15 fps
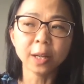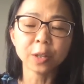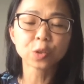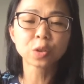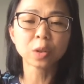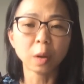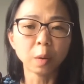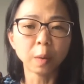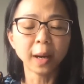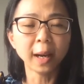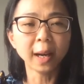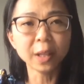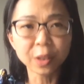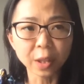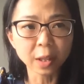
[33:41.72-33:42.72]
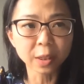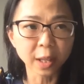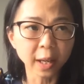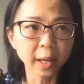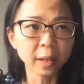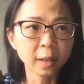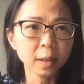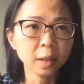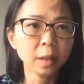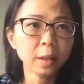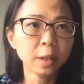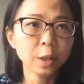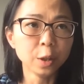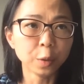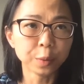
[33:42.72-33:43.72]
So I think that,
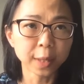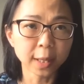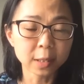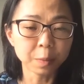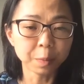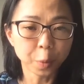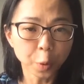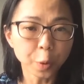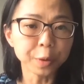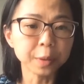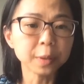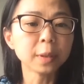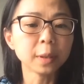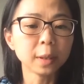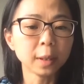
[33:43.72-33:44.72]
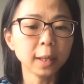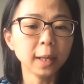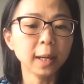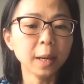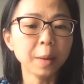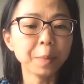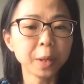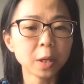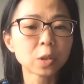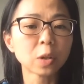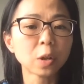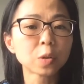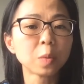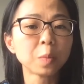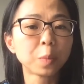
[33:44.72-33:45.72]
that's important, but it's
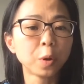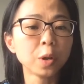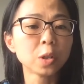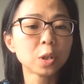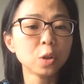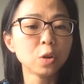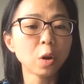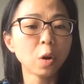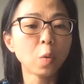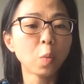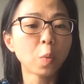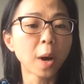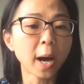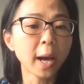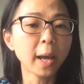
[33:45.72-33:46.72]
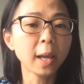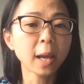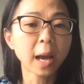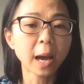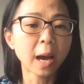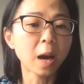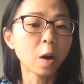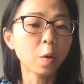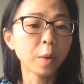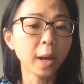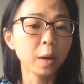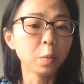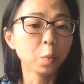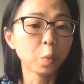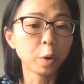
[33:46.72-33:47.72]
also important to know why, how,
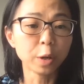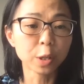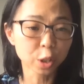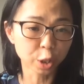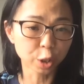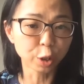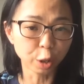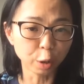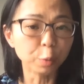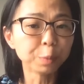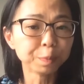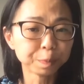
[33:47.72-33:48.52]
and where it's going to go.